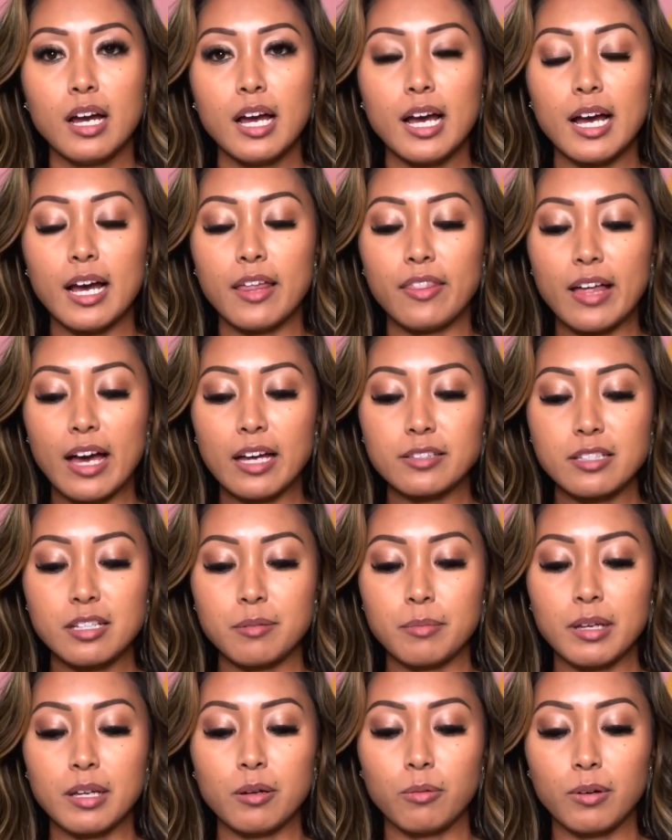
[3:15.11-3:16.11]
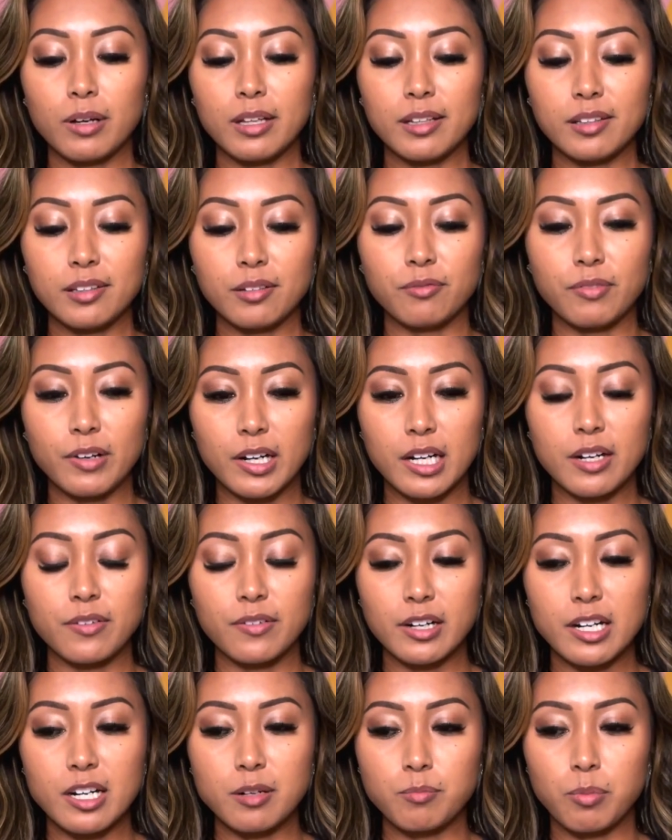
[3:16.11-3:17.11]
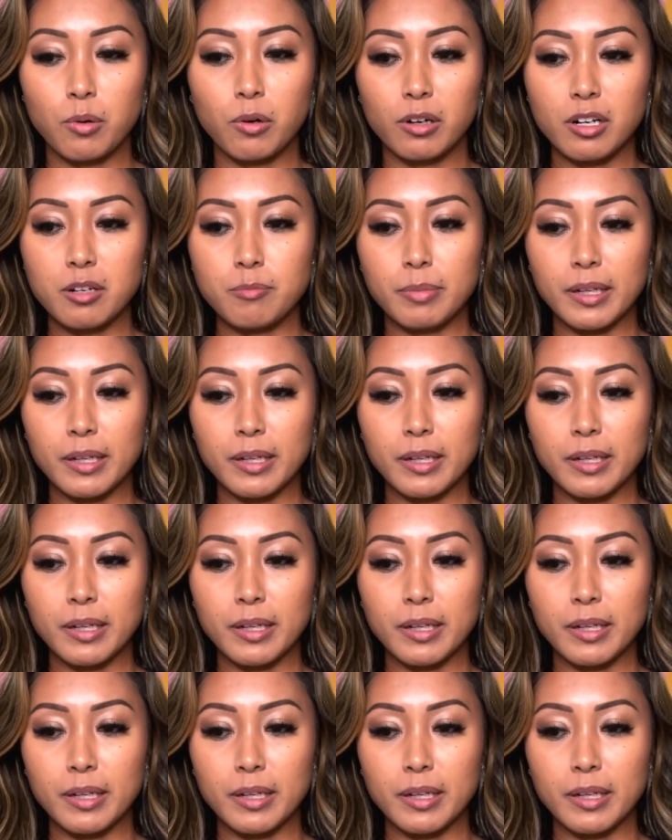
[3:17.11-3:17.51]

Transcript: And that to me was very, very important